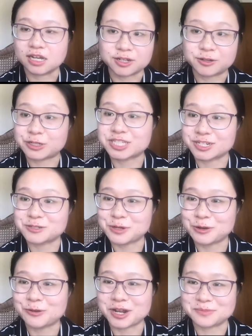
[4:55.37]
research
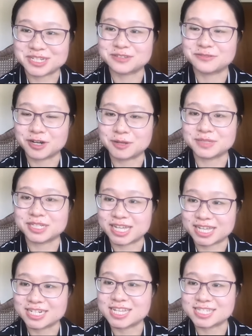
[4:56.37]
programmers from the
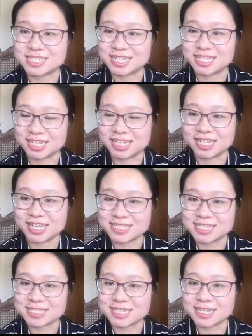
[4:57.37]

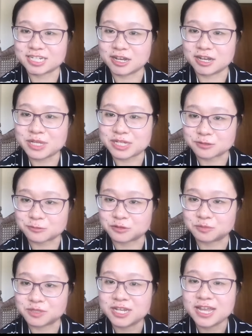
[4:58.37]
NCSA genomics
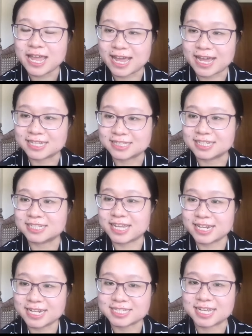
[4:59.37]
groups and
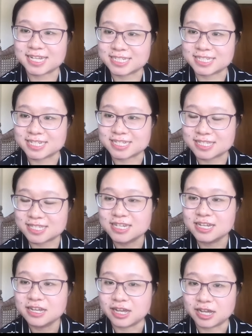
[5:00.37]
data scientists
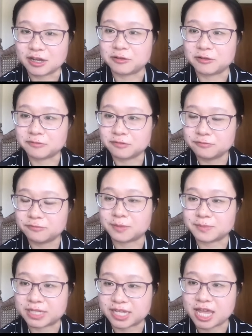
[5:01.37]

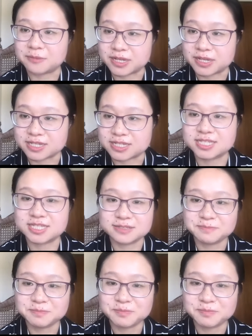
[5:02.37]
from the campus.